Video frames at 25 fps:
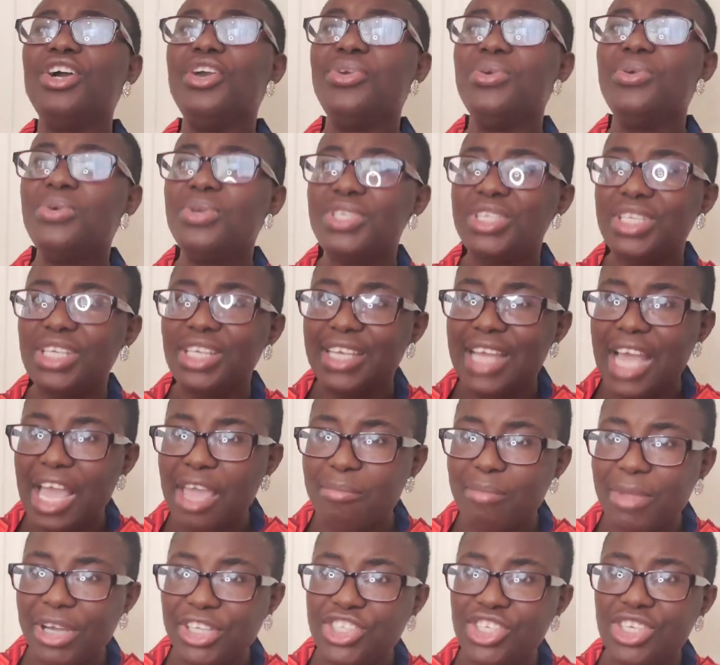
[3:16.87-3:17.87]
using
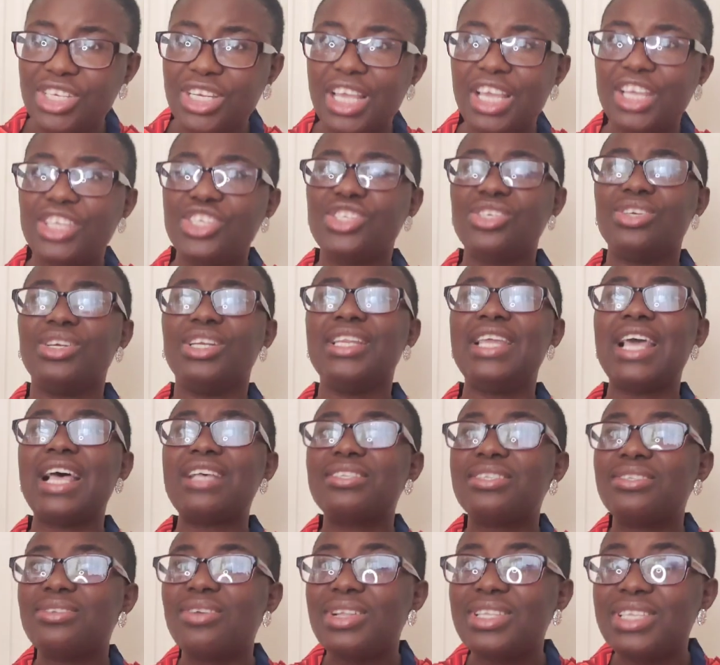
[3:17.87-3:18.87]
their imagination. They
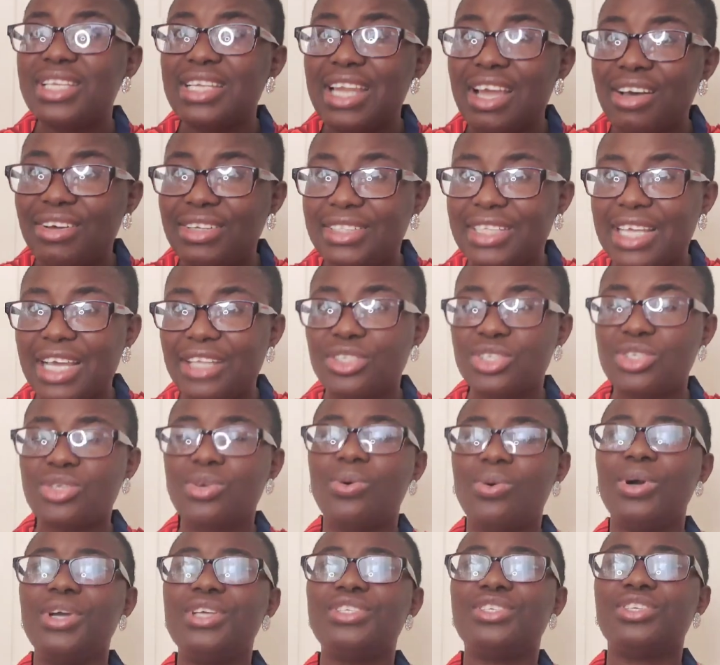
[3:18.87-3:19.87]
are sorting out their
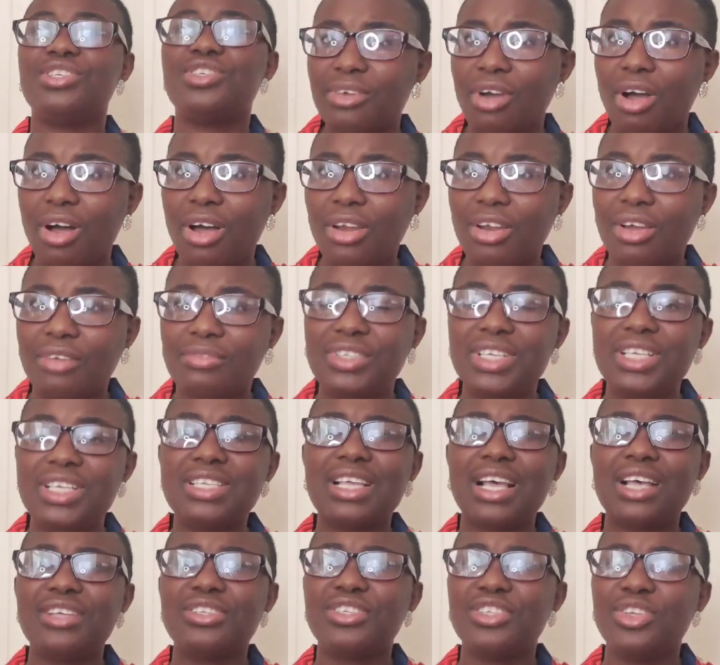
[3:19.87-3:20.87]
toys as well. All of
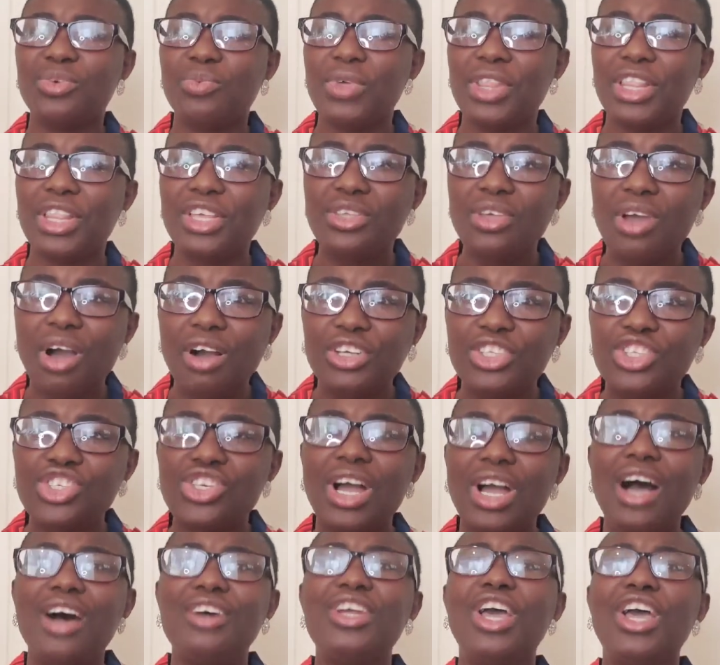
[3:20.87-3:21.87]
this has to do with the young
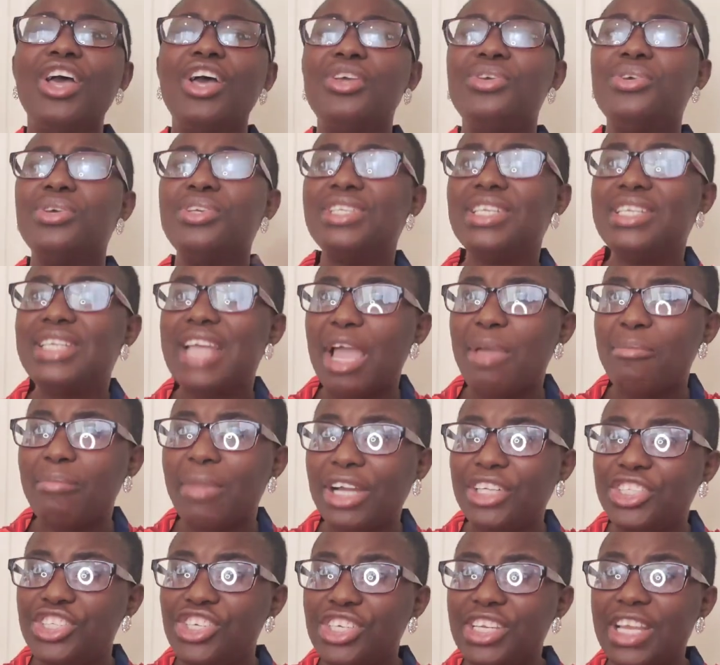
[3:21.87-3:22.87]
child using their
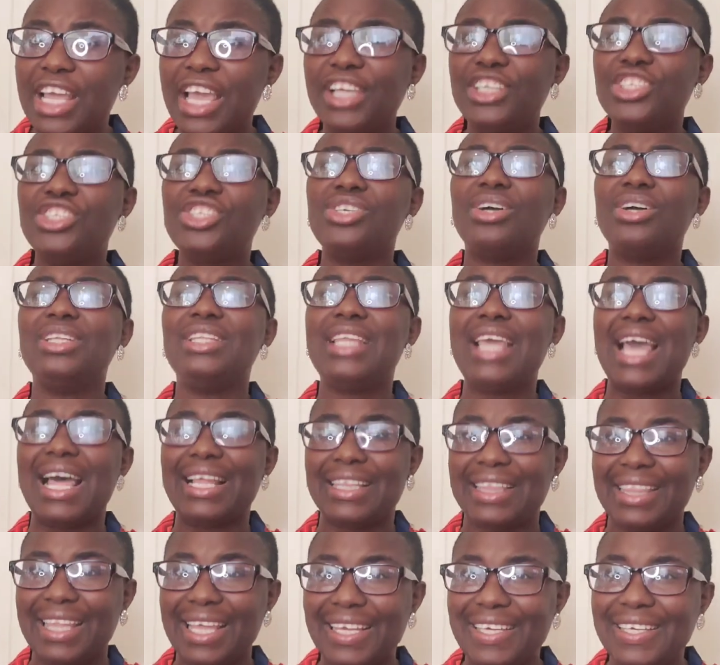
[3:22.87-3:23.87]
imagination,
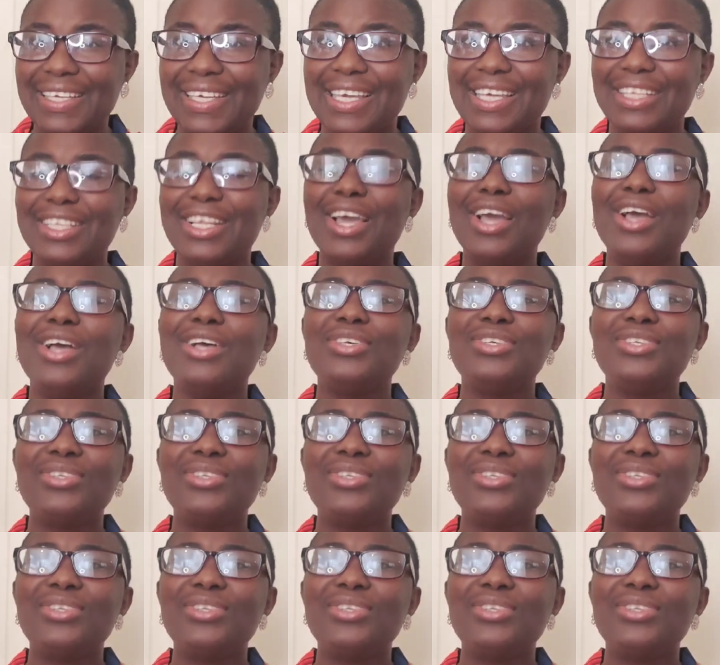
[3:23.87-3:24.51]
their thinking.